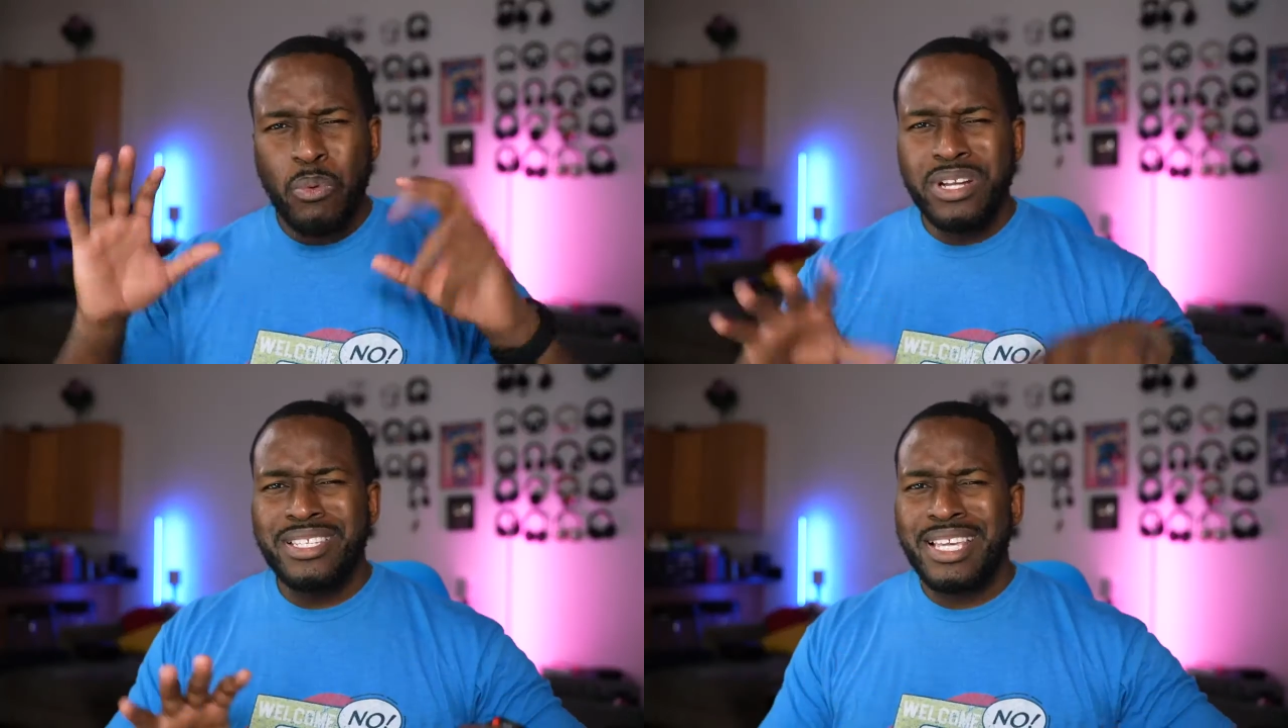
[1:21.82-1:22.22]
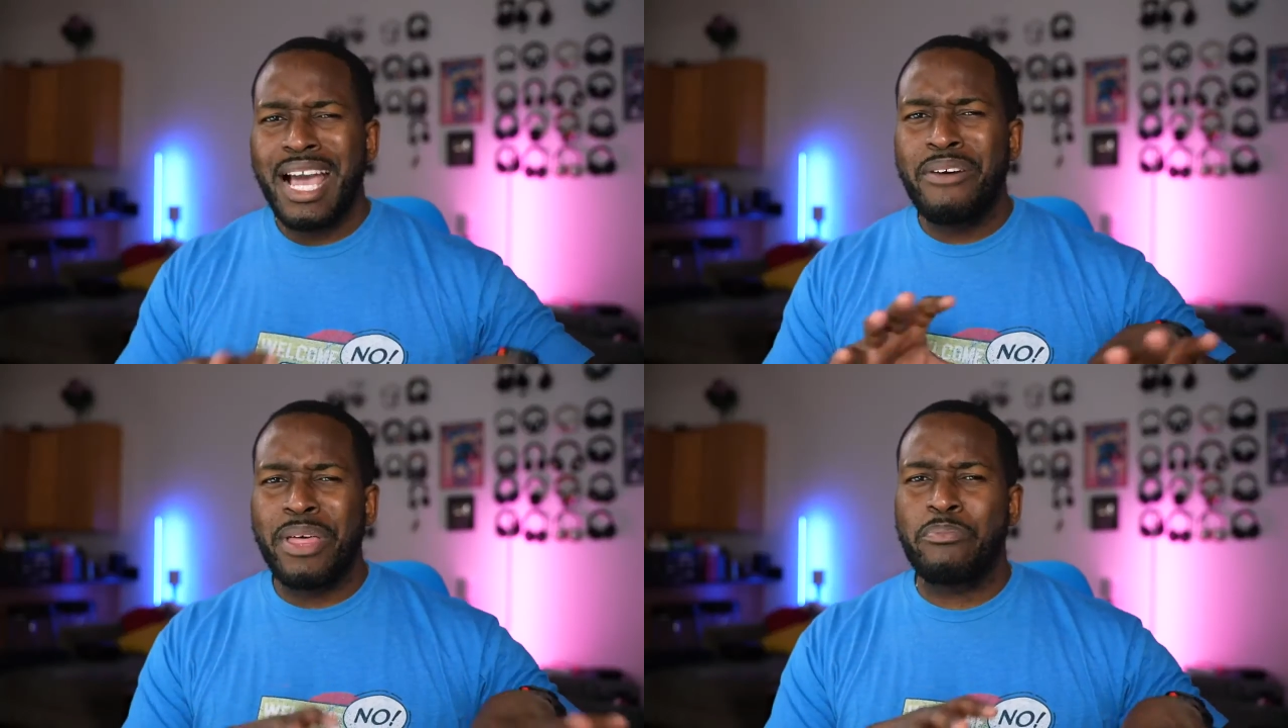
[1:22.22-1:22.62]
we want to see
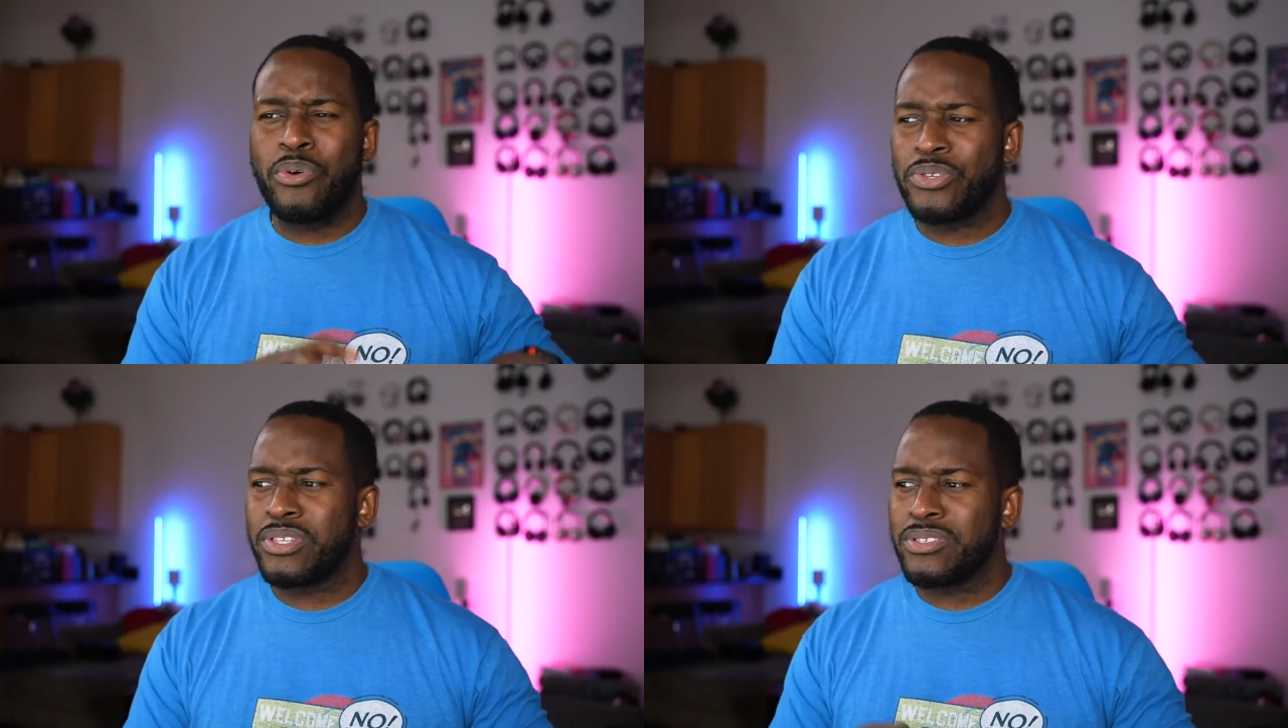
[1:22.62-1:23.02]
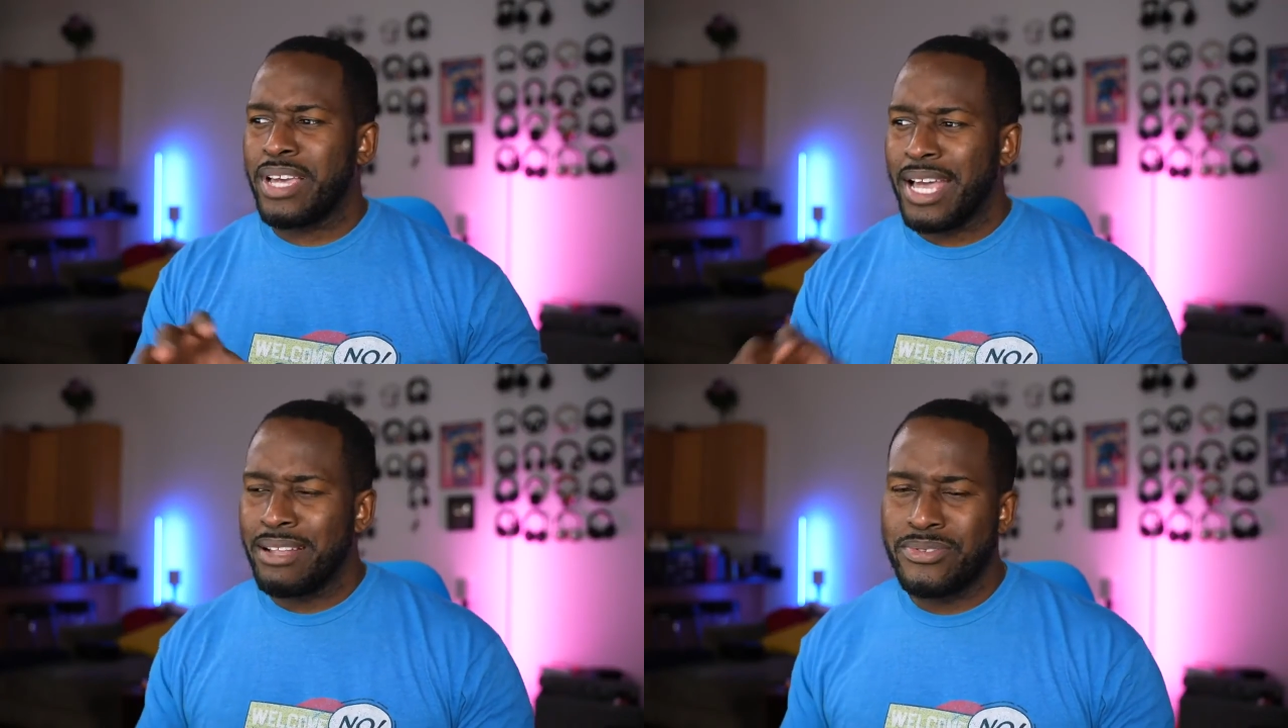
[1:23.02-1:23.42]
how that processor
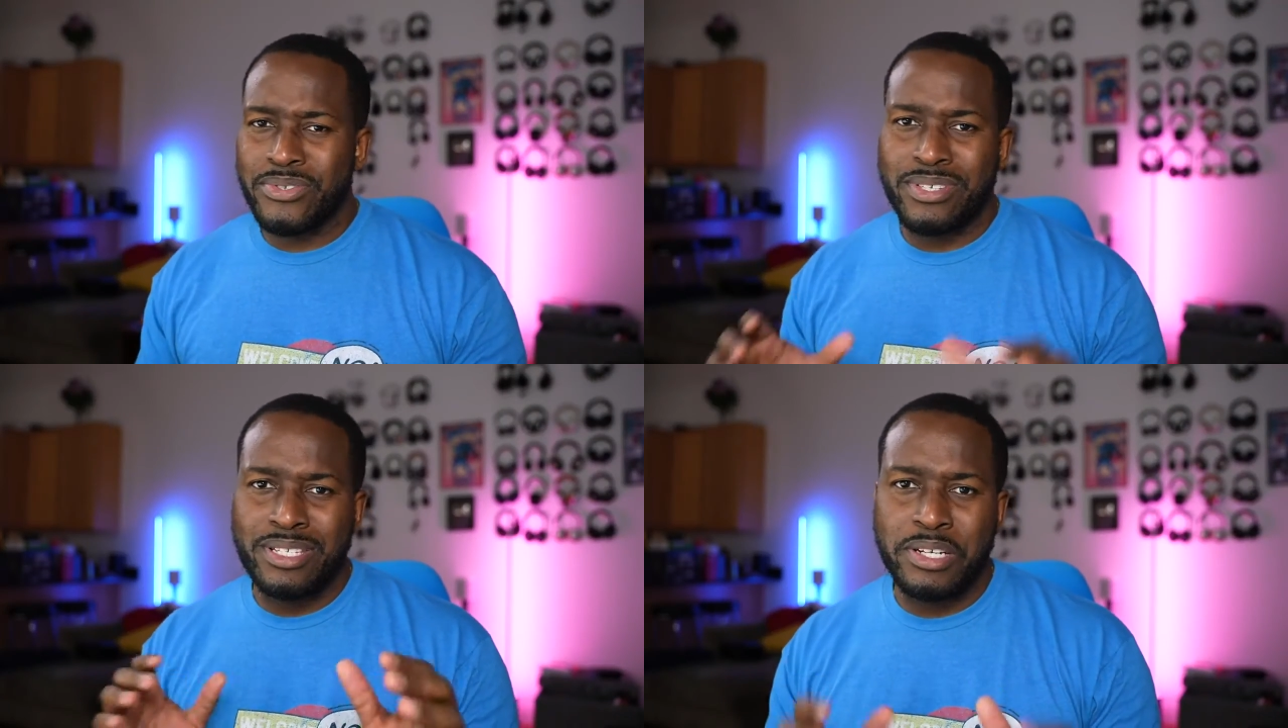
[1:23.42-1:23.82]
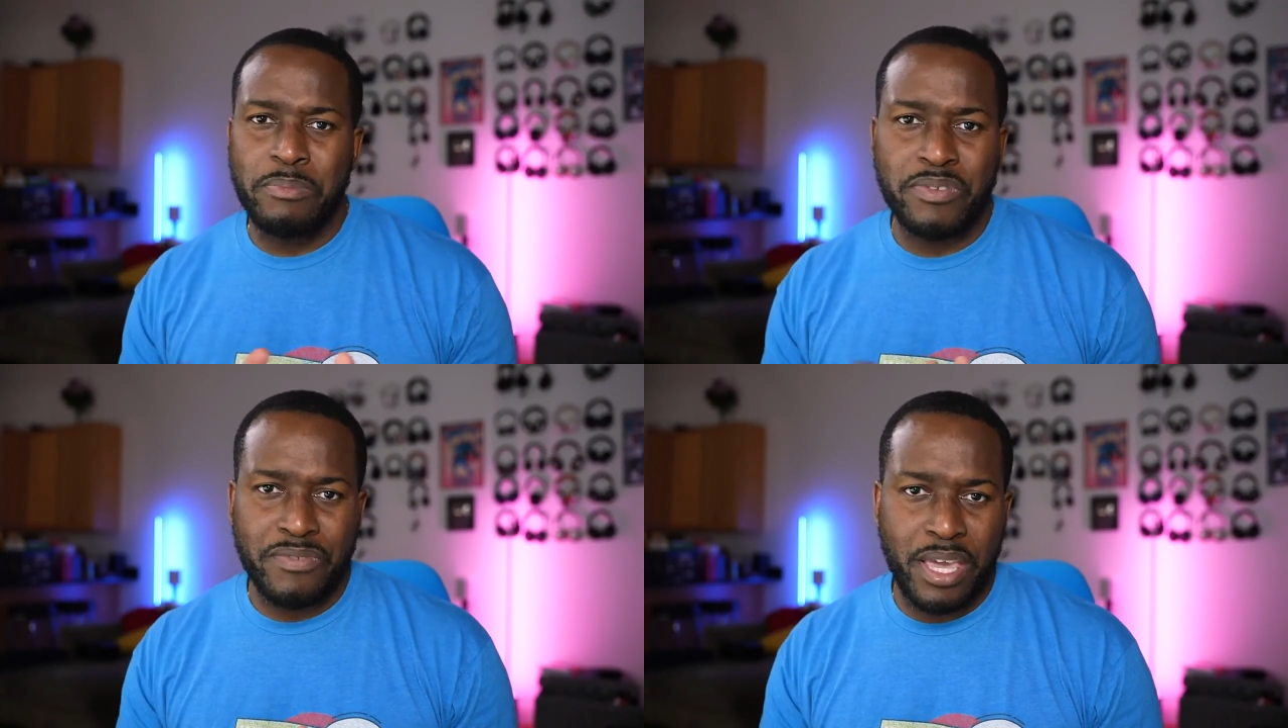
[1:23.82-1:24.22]
handles in
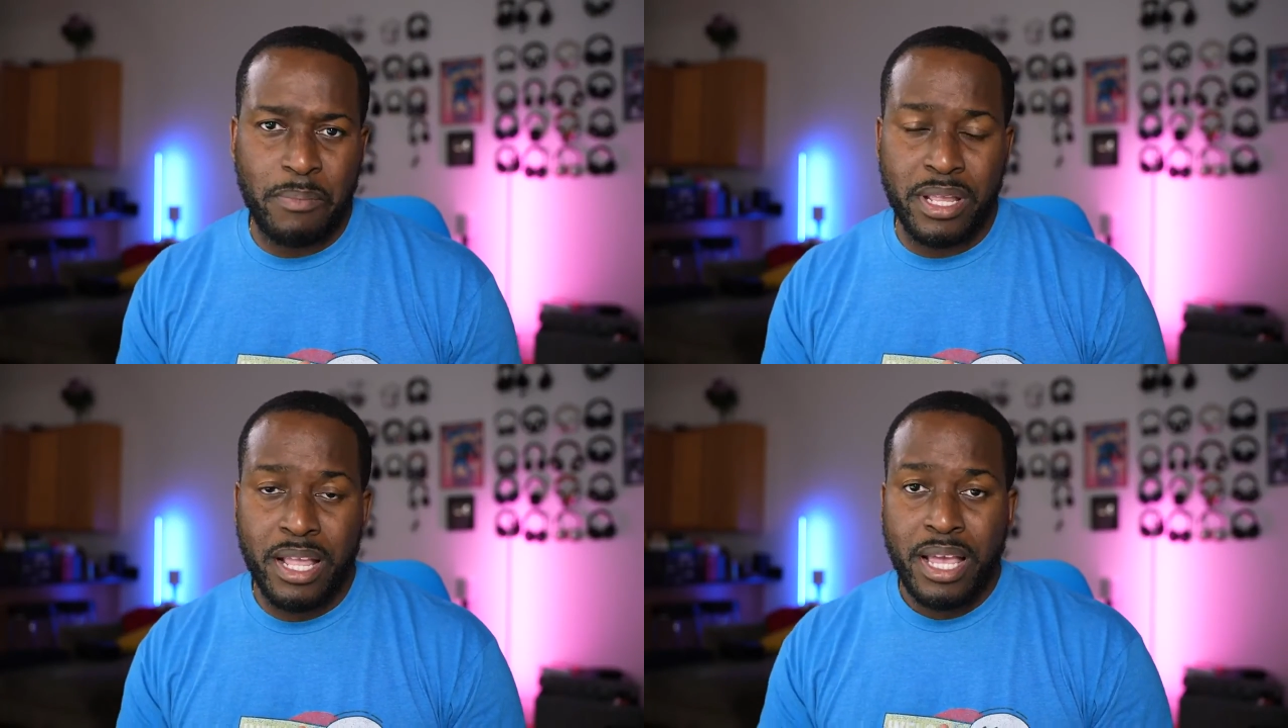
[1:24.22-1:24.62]
terms of gaming.